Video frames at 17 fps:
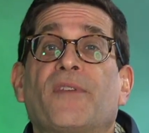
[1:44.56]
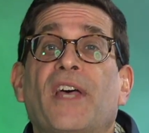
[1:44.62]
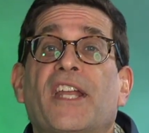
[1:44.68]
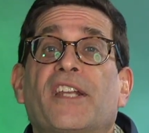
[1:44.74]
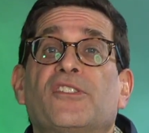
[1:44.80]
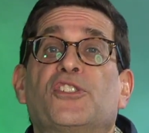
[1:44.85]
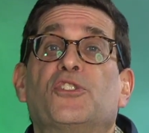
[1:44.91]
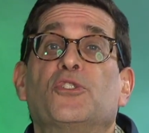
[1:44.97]
of
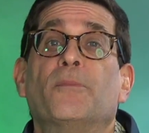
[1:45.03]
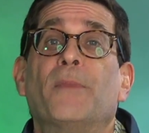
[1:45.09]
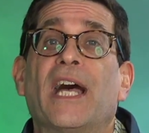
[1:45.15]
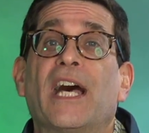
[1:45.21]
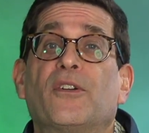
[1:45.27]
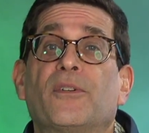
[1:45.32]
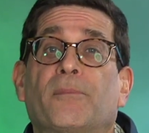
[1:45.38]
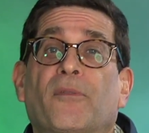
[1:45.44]
how to zoom
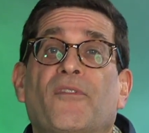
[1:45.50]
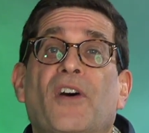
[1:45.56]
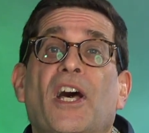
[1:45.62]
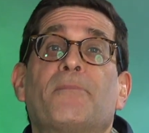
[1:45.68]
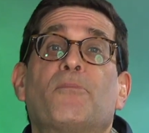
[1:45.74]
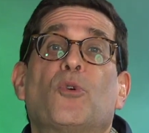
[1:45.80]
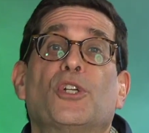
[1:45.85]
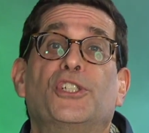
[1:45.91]
out and
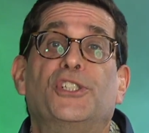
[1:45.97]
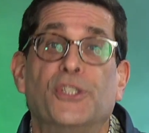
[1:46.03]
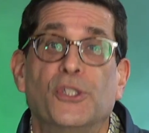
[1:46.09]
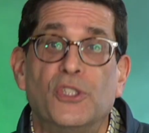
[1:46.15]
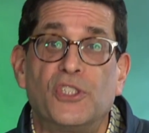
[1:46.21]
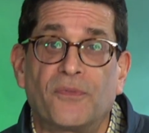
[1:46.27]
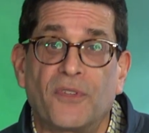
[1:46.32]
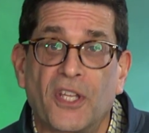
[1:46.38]
provide more
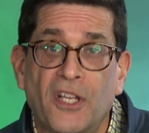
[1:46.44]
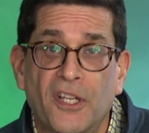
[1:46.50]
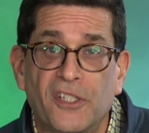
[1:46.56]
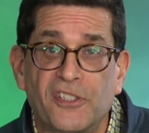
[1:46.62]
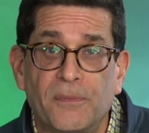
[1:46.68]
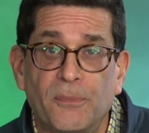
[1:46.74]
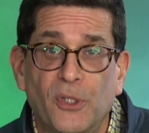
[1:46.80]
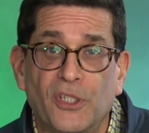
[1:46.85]
juice for the
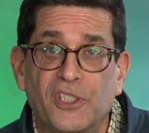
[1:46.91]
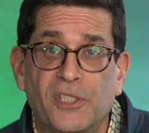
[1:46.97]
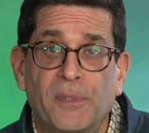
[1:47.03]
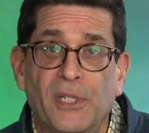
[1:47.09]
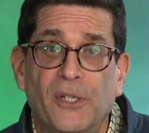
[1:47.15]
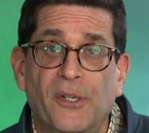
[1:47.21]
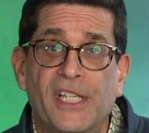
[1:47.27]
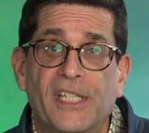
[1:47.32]
customer
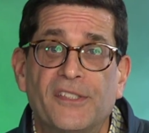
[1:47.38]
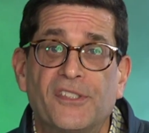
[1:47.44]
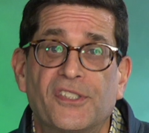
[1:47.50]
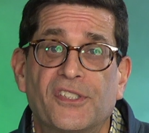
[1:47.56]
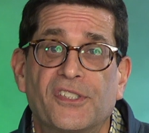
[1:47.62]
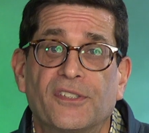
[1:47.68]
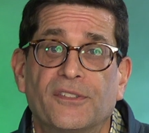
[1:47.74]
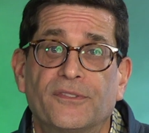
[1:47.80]

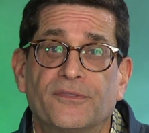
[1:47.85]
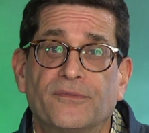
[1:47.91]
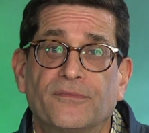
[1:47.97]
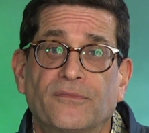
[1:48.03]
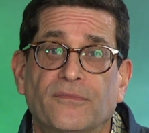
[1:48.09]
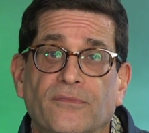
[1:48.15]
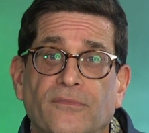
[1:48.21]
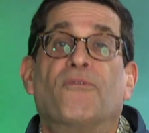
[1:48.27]
experience?
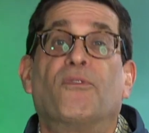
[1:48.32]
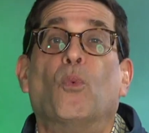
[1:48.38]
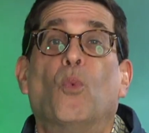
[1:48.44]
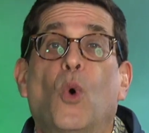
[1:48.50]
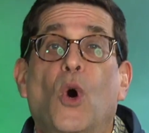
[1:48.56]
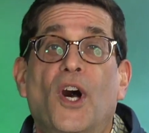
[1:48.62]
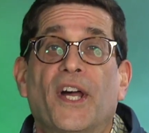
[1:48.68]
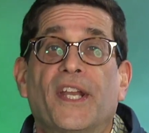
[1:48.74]
For
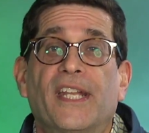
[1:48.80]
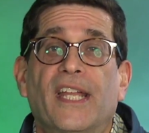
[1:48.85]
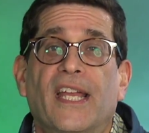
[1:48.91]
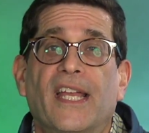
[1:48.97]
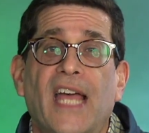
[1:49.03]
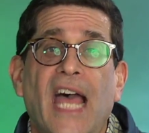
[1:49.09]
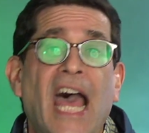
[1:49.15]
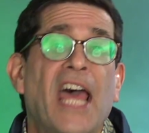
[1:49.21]
one,
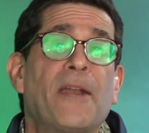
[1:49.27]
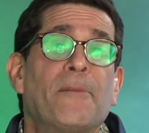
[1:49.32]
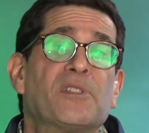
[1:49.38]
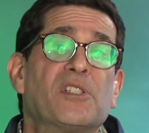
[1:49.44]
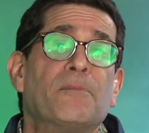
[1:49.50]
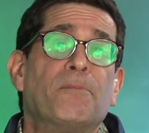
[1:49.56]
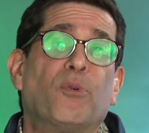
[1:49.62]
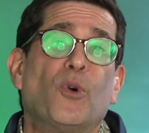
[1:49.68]

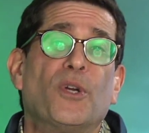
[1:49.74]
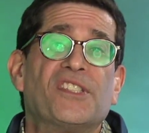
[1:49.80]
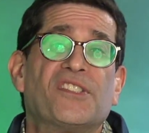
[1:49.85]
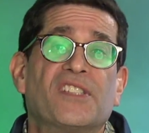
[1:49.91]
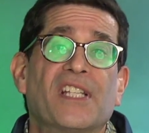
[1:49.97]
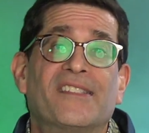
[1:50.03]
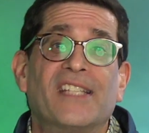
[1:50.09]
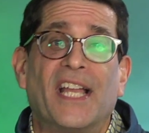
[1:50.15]
Adamson
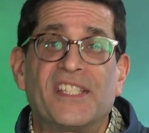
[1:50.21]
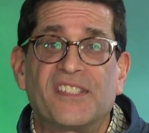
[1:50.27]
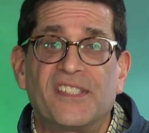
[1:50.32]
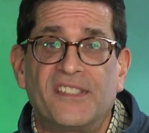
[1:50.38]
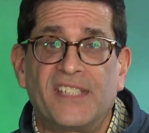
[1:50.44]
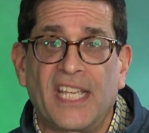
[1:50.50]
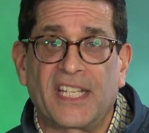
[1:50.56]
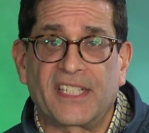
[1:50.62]
points to
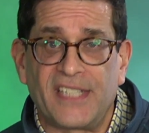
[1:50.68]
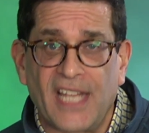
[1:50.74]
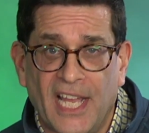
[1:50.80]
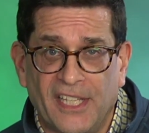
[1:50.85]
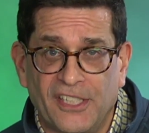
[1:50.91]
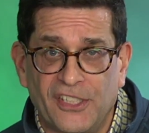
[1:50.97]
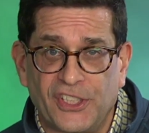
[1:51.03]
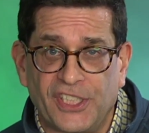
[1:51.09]
Dyson
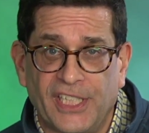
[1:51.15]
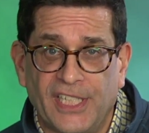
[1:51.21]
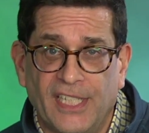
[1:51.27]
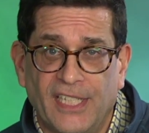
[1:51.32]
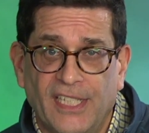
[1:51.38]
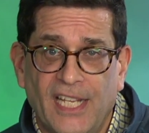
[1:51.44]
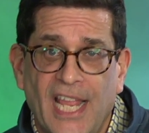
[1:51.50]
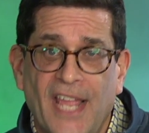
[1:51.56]

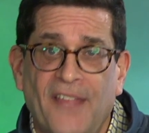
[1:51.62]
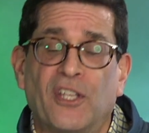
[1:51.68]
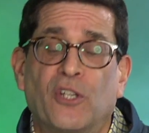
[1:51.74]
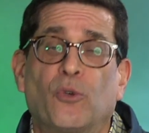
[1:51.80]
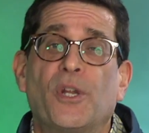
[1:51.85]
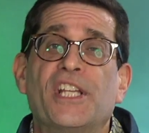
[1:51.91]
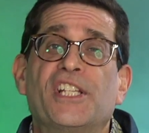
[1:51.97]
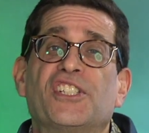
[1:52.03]
technology and the
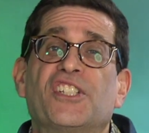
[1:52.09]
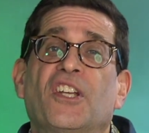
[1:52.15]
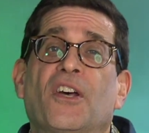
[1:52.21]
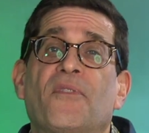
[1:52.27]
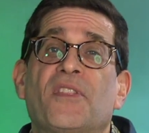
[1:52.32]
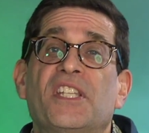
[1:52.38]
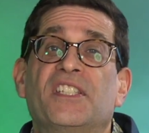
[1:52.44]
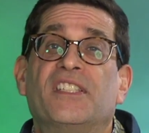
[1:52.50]
creation
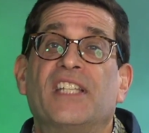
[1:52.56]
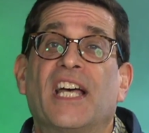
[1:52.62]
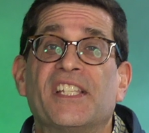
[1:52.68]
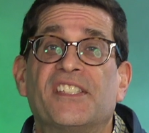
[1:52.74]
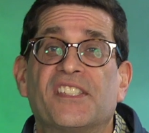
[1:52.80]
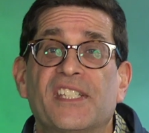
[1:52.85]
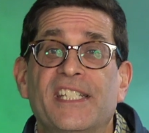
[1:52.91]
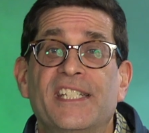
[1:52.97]
of the
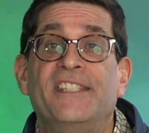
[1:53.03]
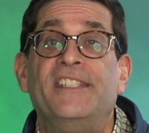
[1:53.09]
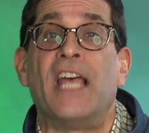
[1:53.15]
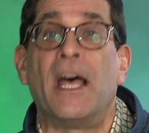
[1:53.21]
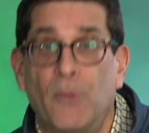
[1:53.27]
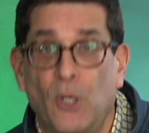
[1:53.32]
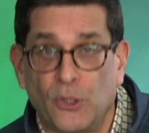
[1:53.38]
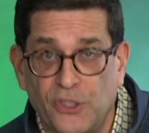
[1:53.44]
Dyson
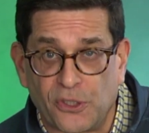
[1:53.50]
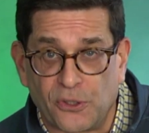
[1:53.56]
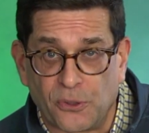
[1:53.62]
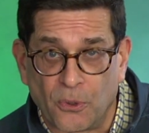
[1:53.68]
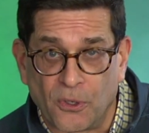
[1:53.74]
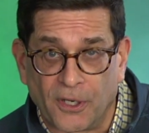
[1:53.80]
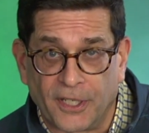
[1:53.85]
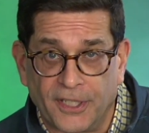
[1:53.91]
Demo
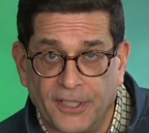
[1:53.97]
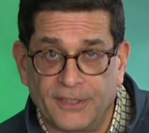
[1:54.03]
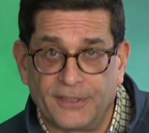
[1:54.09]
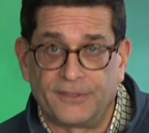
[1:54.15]
Store.